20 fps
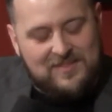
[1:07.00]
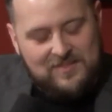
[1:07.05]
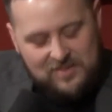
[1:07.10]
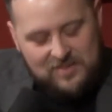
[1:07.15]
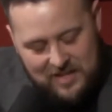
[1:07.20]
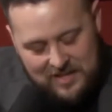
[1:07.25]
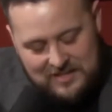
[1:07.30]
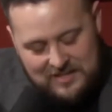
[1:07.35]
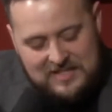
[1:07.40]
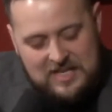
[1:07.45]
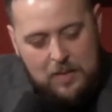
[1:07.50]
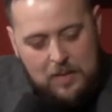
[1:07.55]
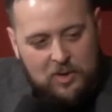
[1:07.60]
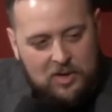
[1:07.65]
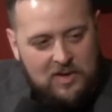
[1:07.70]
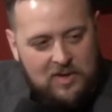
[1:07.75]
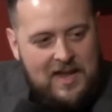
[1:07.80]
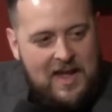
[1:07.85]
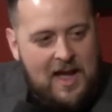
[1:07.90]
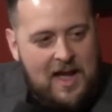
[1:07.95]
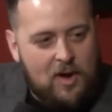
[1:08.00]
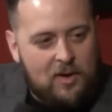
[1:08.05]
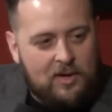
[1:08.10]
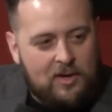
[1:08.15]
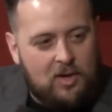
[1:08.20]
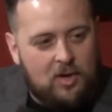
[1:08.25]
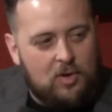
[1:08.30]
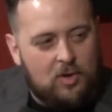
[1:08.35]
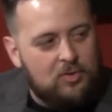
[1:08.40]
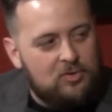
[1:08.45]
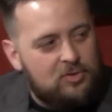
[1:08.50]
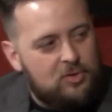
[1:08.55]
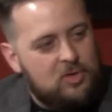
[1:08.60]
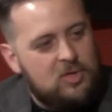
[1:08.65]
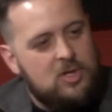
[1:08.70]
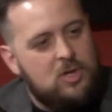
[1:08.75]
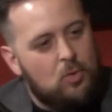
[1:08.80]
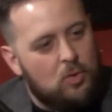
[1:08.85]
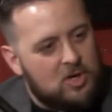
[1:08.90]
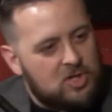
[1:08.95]
that's typically how it goes.
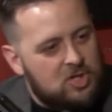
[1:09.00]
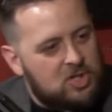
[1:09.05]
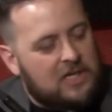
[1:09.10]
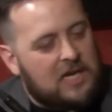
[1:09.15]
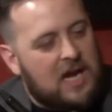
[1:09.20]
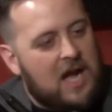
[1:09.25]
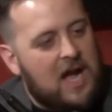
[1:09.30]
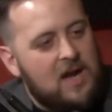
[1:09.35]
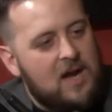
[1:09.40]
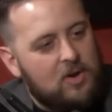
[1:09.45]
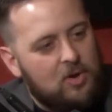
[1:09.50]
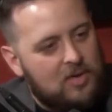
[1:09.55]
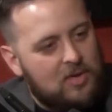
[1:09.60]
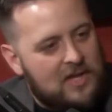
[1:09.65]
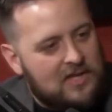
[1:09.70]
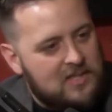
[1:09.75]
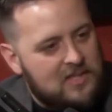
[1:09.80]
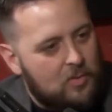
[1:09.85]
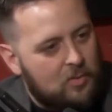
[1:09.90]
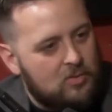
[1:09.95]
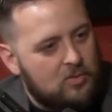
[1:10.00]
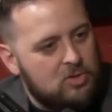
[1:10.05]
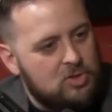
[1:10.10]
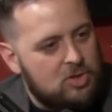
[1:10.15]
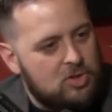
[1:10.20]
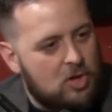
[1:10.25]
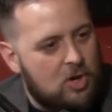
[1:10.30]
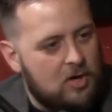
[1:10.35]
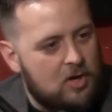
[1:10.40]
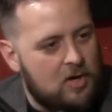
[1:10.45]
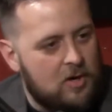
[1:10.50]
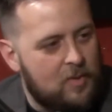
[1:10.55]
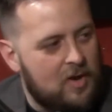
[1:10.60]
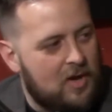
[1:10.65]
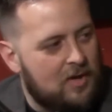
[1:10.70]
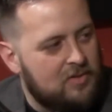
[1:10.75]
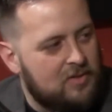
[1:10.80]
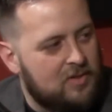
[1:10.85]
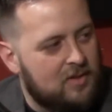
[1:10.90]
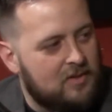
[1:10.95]
When you were in Chicago last night, we were just talking
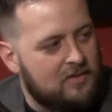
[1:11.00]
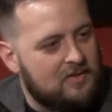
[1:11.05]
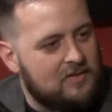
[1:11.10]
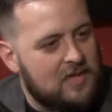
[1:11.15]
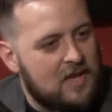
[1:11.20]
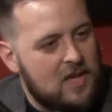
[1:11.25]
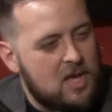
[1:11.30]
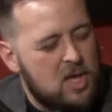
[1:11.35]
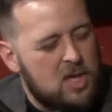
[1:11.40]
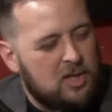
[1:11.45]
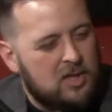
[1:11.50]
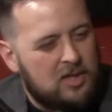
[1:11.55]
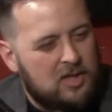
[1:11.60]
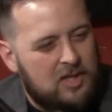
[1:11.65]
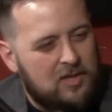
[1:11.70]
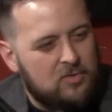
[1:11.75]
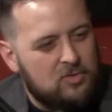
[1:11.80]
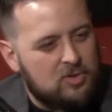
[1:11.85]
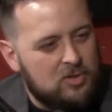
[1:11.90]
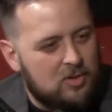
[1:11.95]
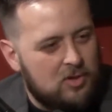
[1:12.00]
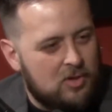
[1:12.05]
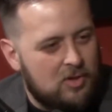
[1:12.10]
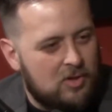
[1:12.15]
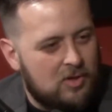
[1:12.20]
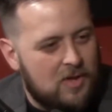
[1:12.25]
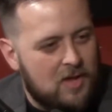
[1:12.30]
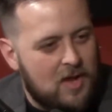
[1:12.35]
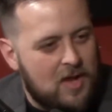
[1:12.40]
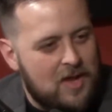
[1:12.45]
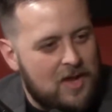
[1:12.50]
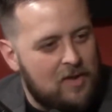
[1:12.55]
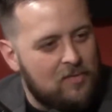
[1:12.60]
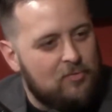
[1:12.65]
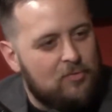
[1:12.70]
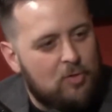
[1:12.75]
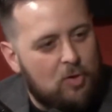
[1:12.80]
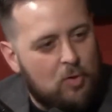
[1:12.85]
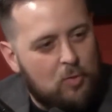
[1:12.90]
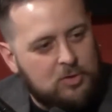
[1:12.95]
about this. Give us a little
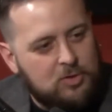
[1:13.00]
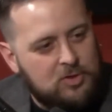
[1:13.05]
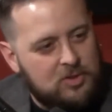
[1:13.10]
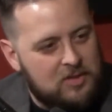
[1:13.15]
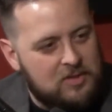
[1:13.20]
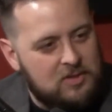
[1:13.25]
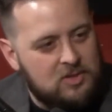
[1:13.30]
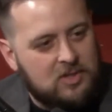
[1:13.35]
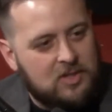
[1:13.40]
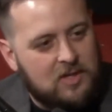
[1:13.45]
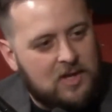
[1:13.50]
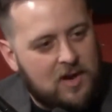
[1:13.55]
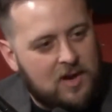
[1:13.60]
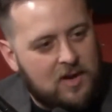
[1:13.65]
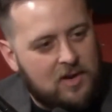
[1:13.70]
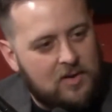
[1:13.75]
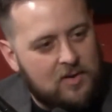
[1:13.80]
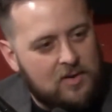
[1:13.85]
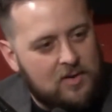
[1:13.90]
info on what you did in Chicago.